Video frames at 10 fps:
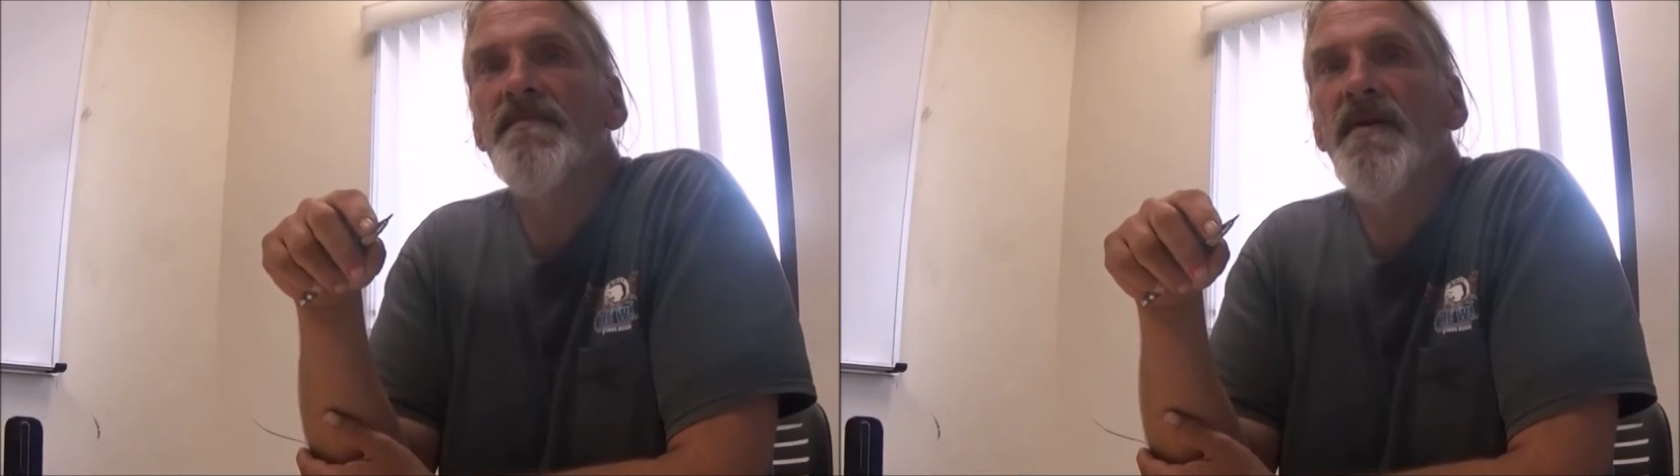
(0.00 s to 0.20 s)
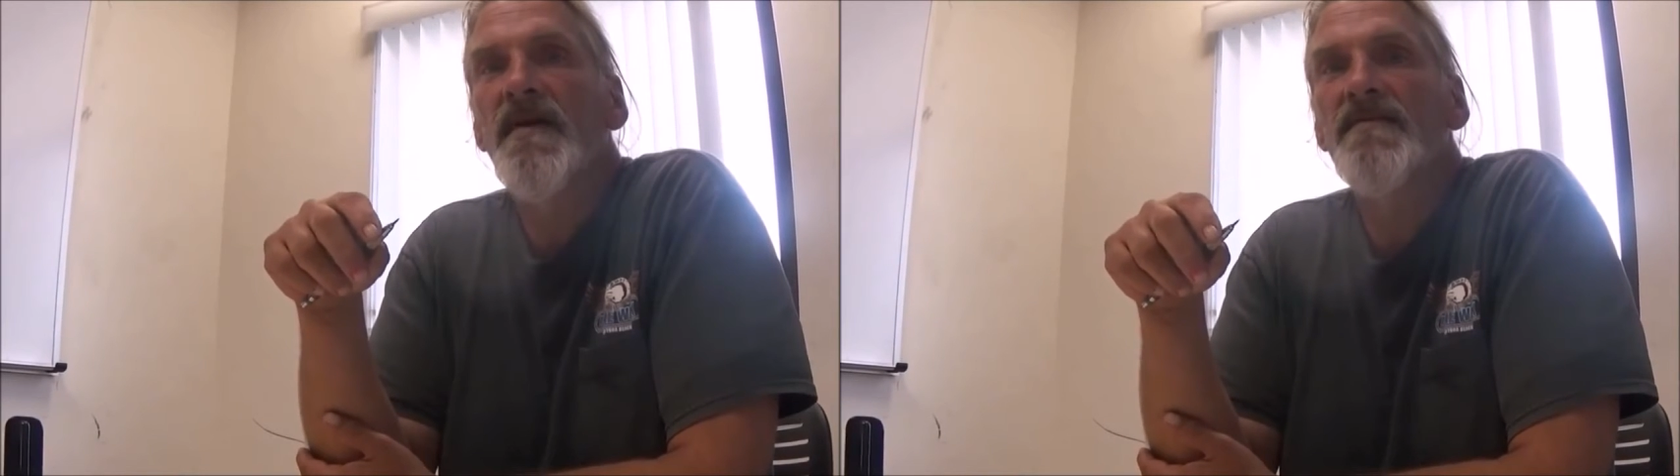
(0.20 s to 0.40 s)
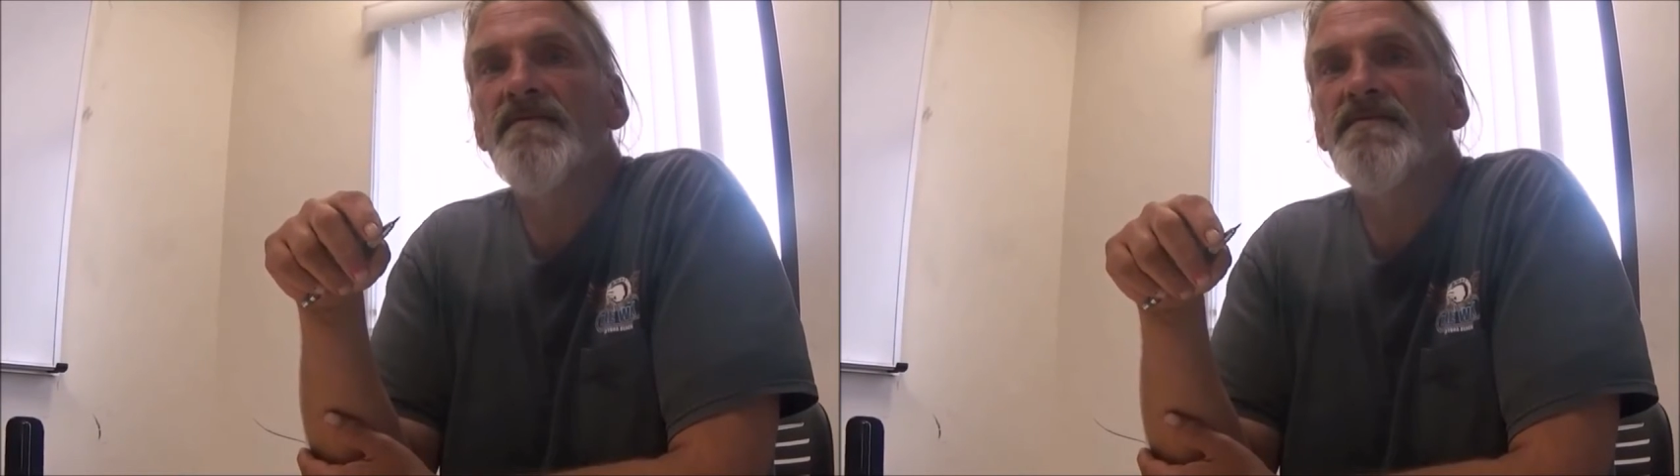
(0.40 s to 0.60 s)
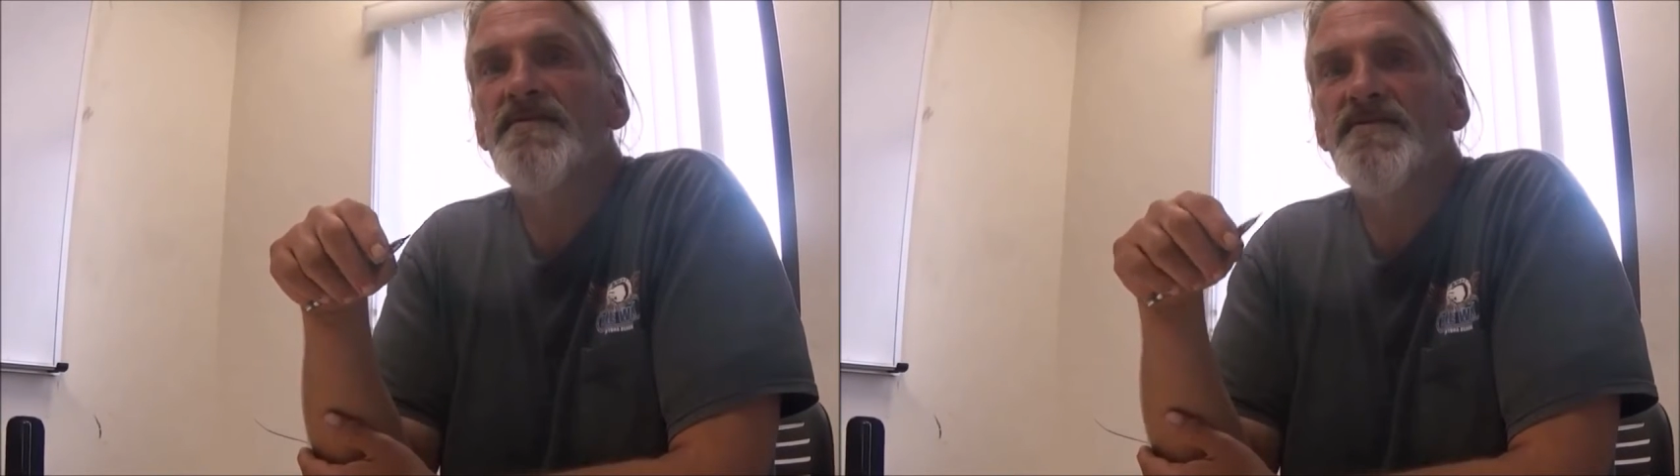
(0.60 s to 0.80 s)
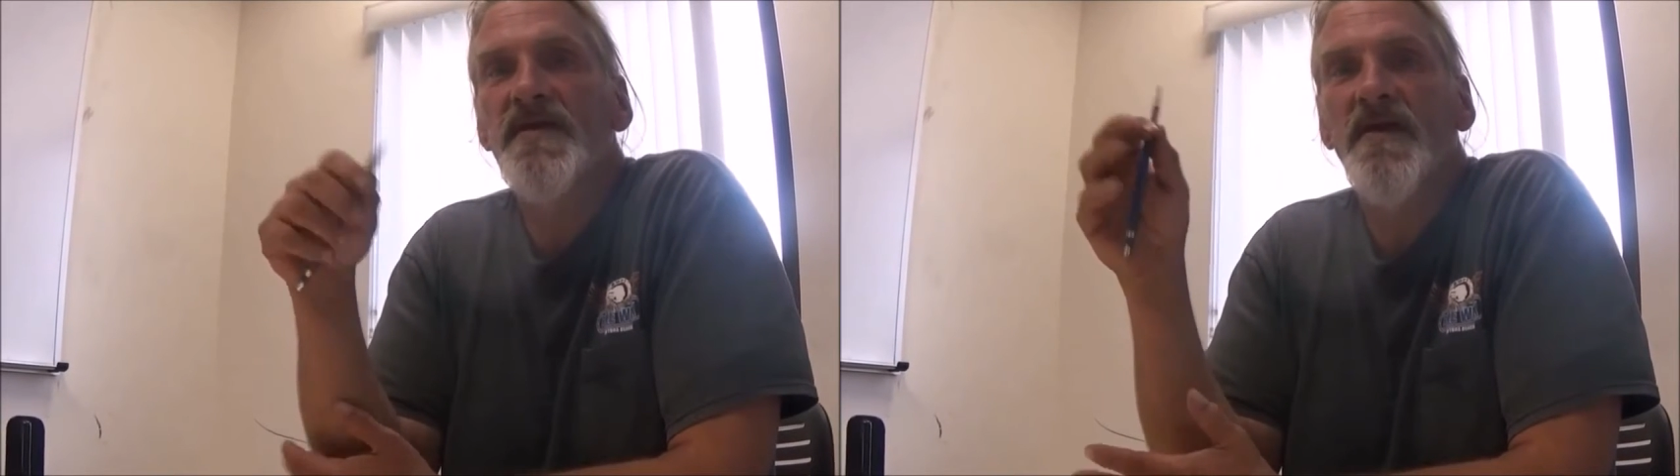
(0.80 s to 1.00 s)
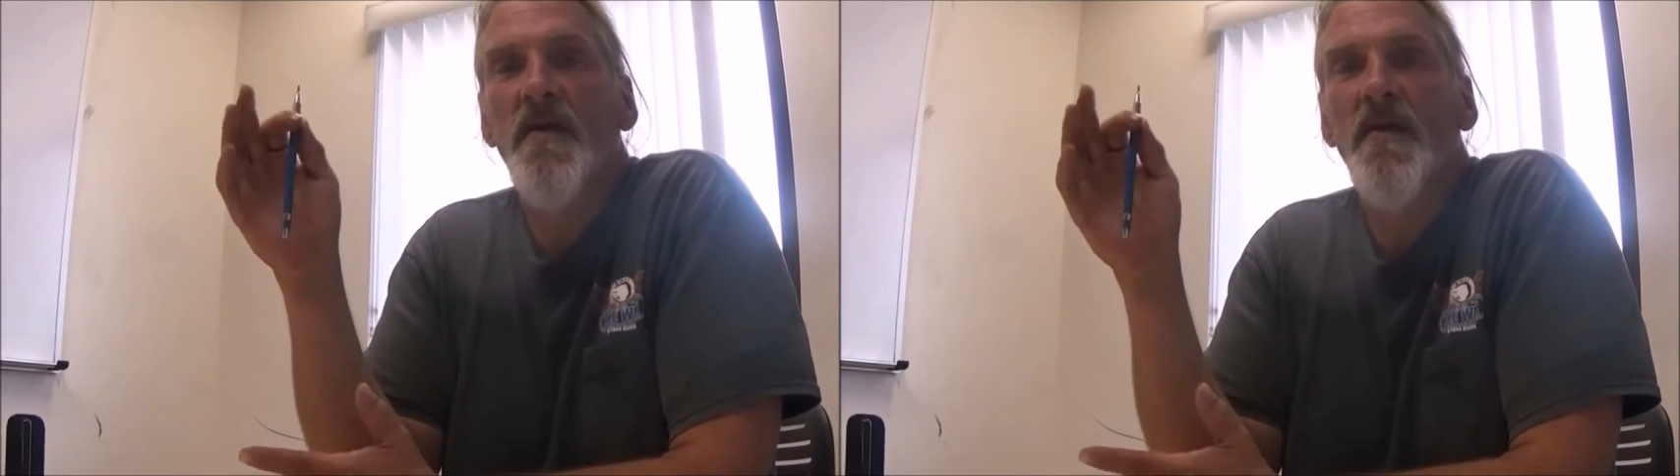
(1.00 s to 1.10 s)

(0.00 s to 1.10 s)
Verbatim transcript: not just like